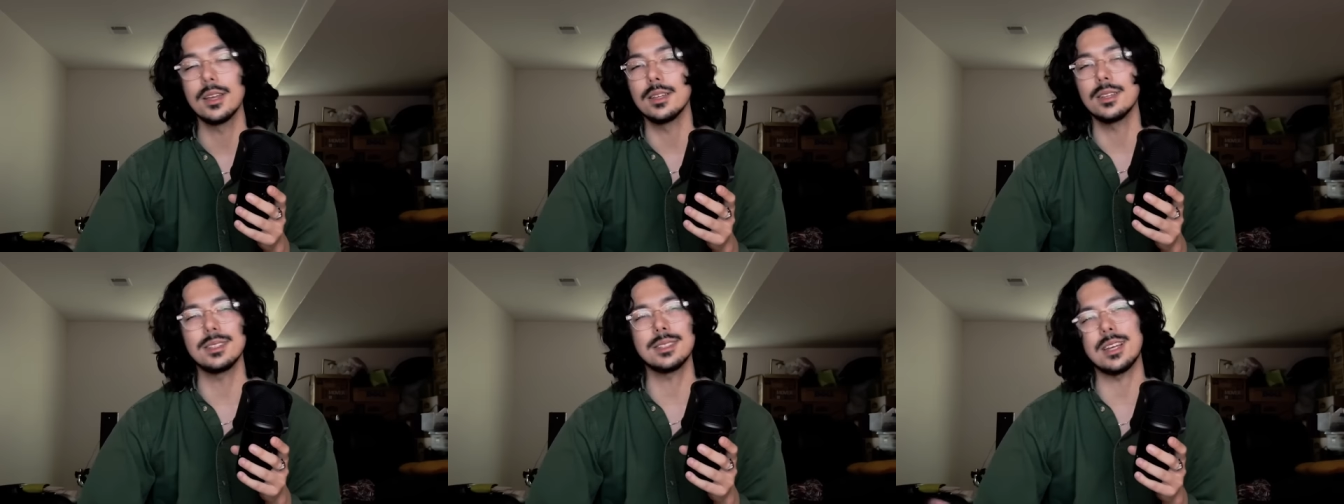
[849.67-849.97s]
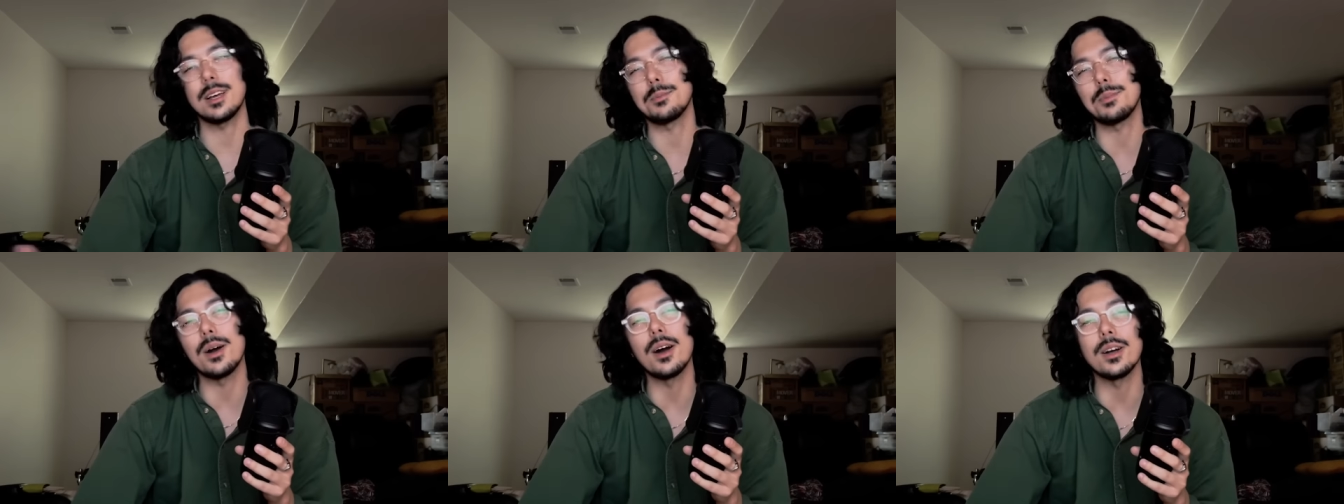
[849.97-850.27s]
This is
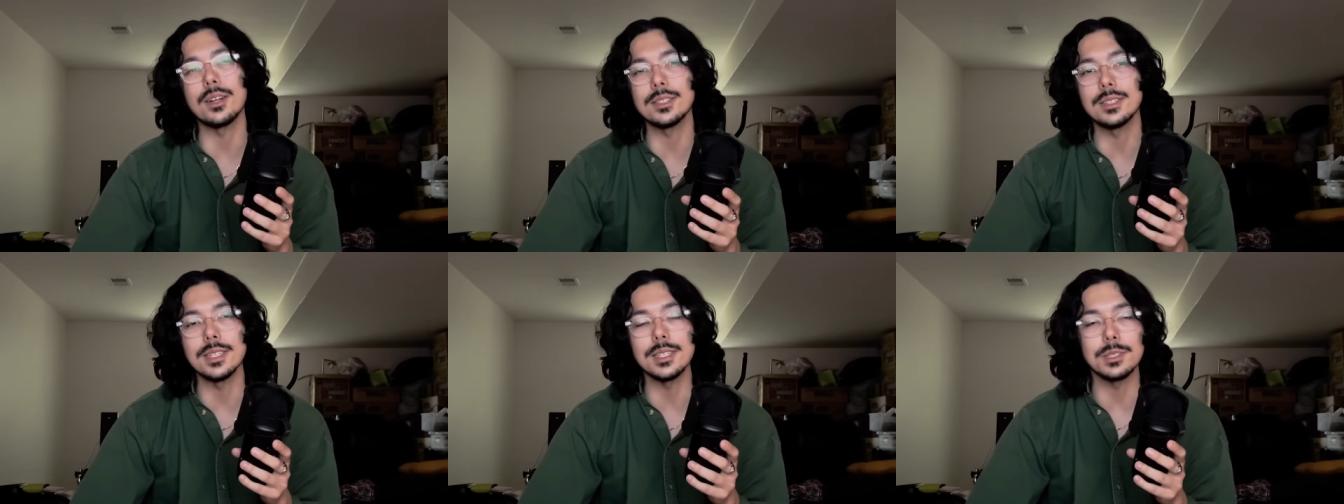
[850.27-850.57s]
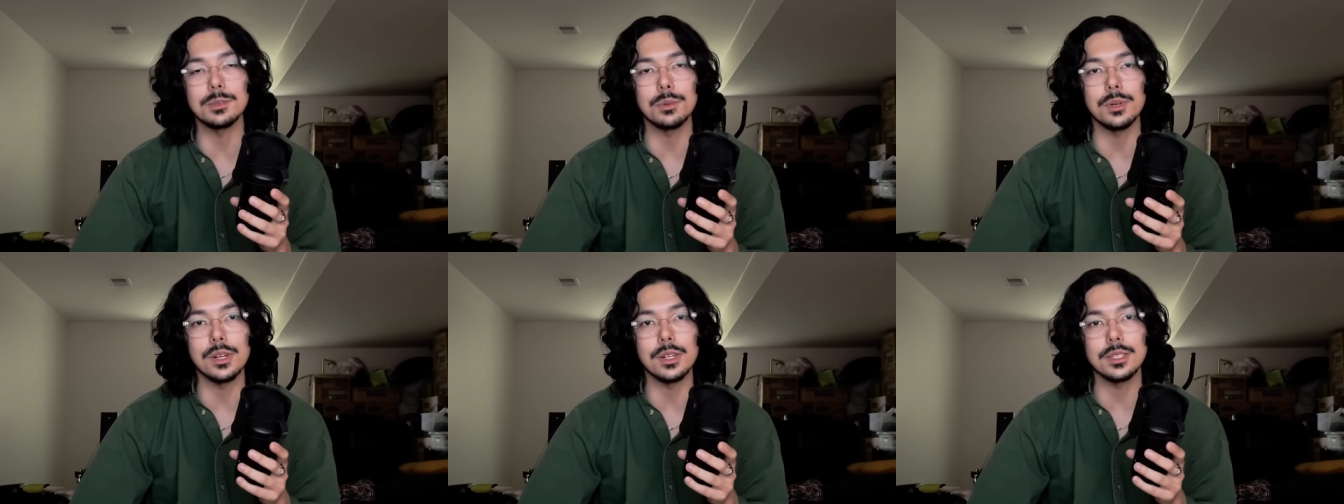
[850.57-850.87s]
how
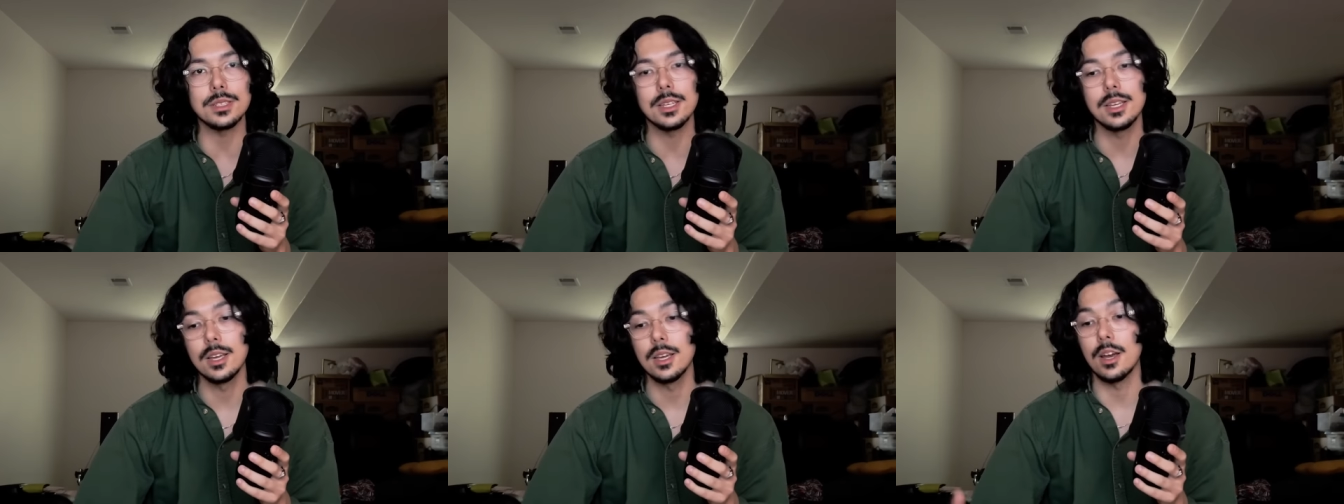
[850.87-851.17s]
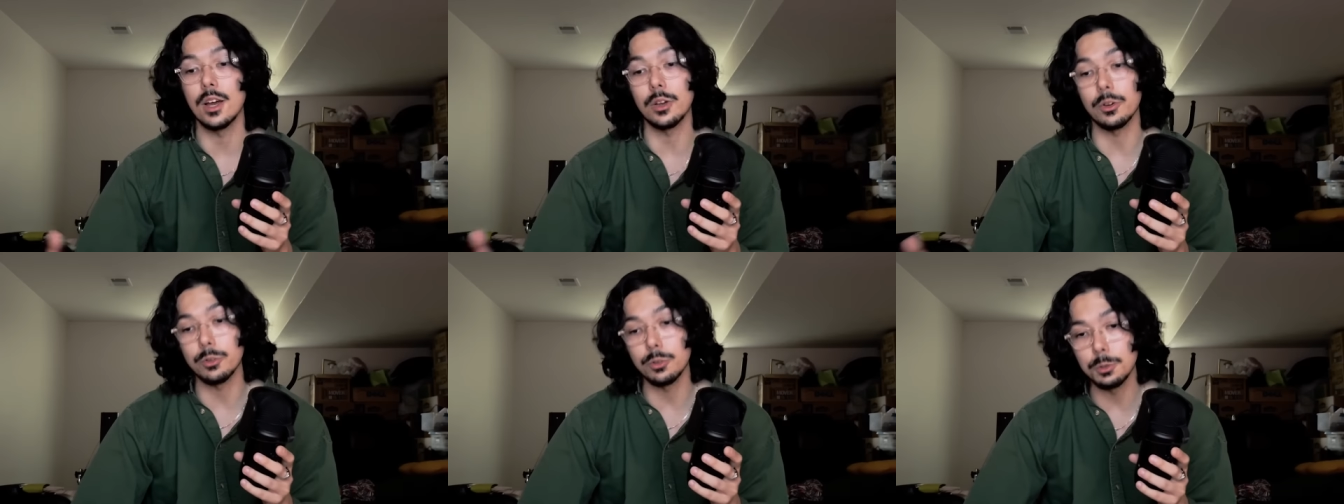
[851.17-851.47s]
politics works.
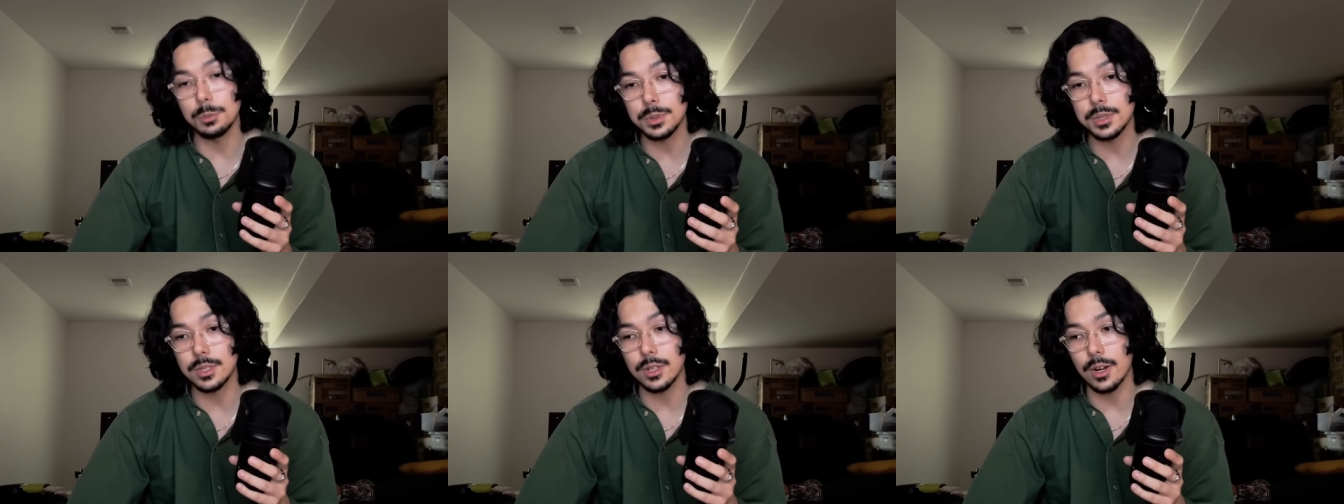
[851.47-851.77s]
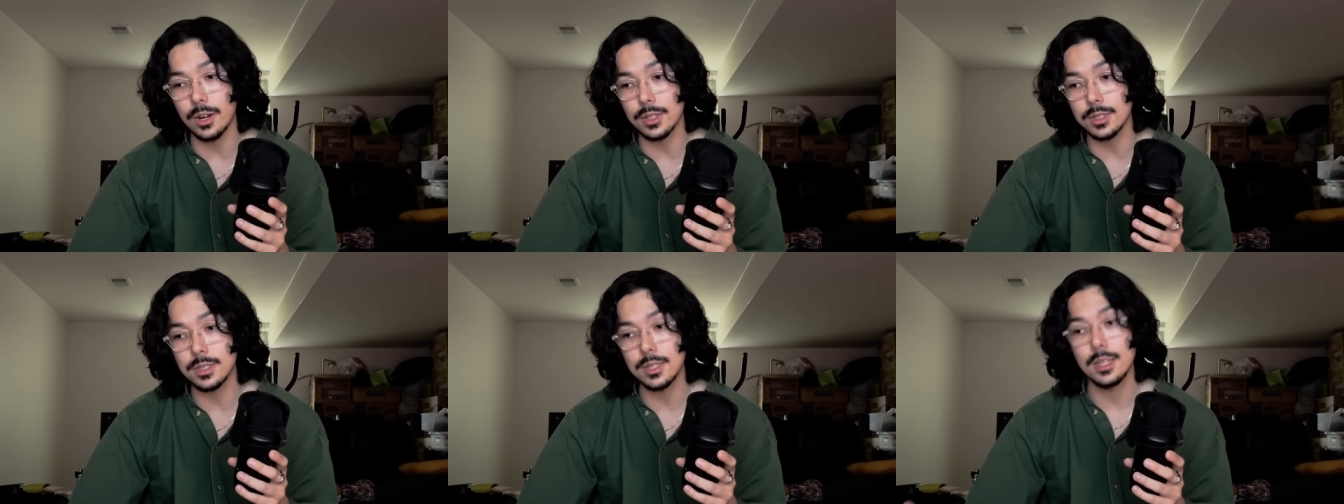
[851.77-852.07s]
A group
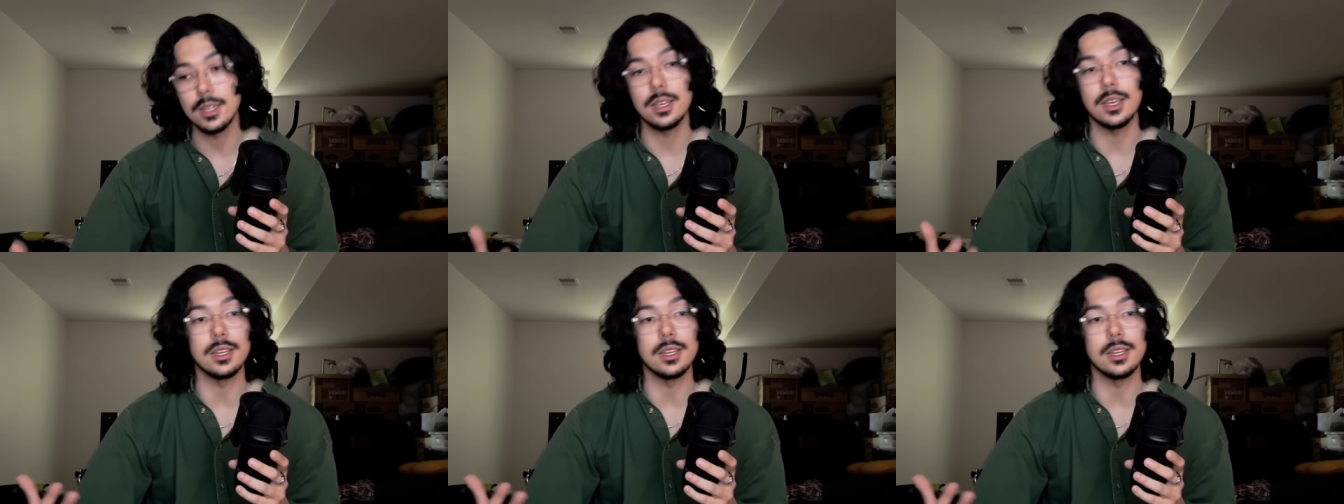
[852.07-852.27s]
starts,